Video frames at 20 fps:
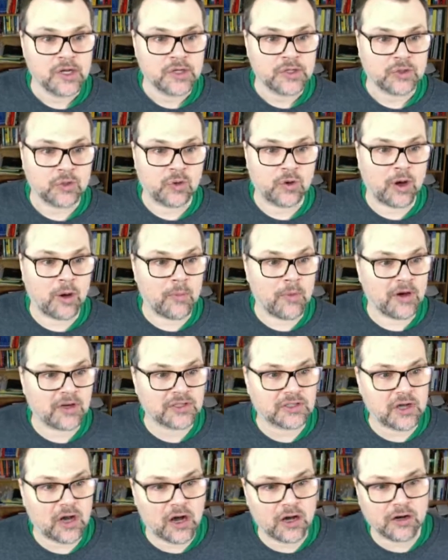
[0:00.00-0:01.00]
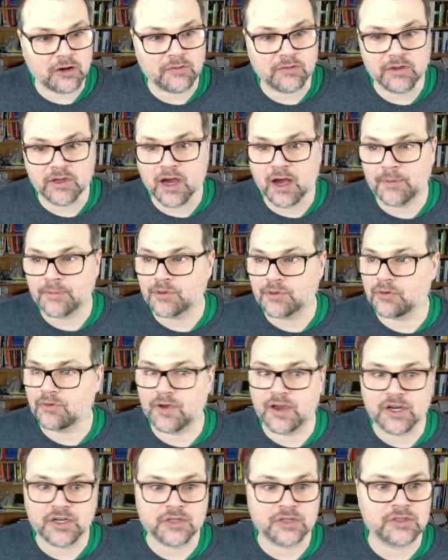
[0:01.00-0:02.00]
So amongst all of the
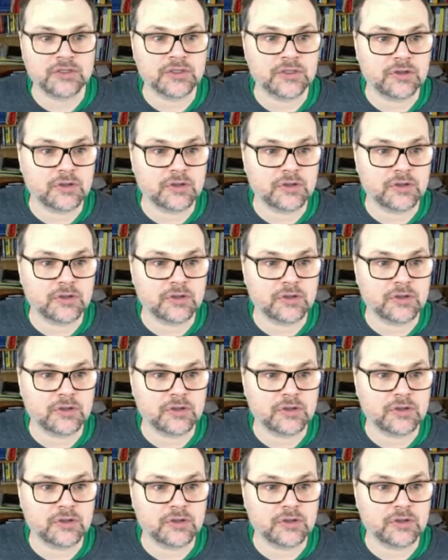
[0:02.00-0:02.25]
observations,